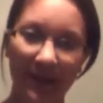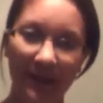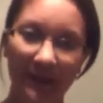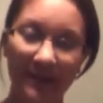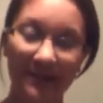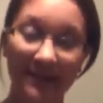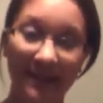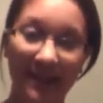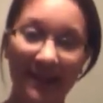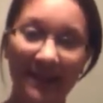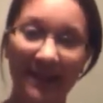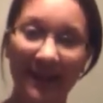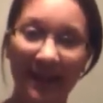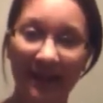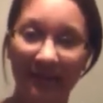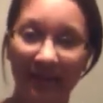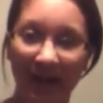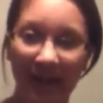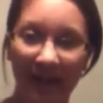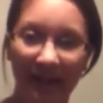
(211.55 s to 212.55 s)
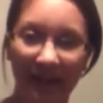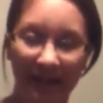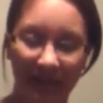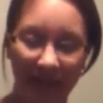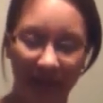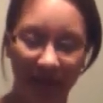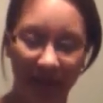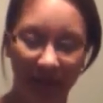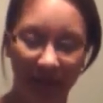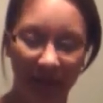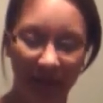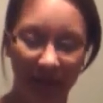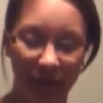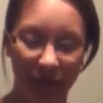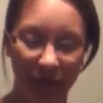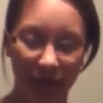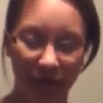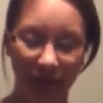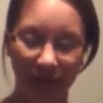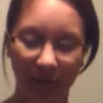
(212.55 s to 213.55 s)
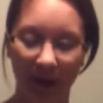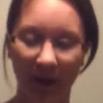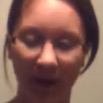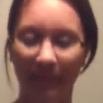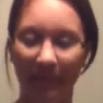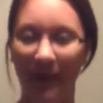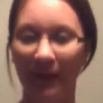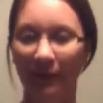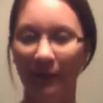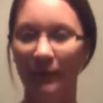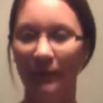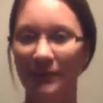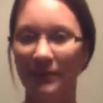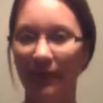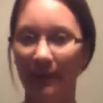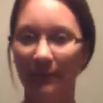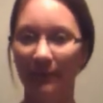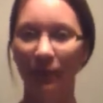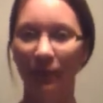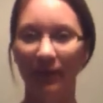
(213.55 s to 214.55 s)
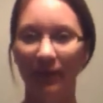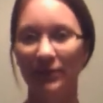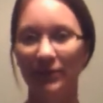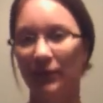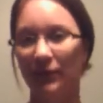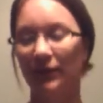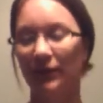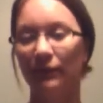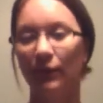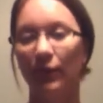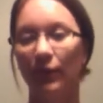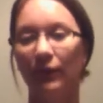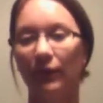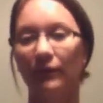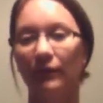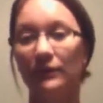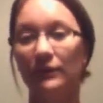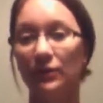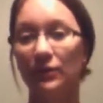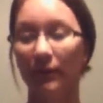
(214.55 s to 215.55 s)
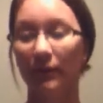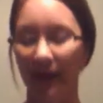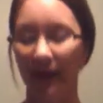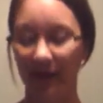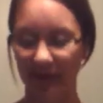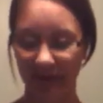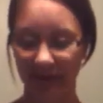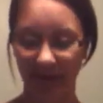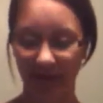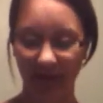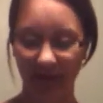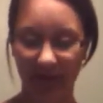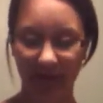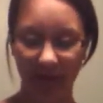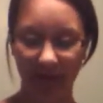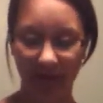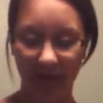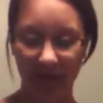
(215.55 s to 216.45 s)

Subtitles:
The day that I finally felt the true raw pain was February 24th of 2011.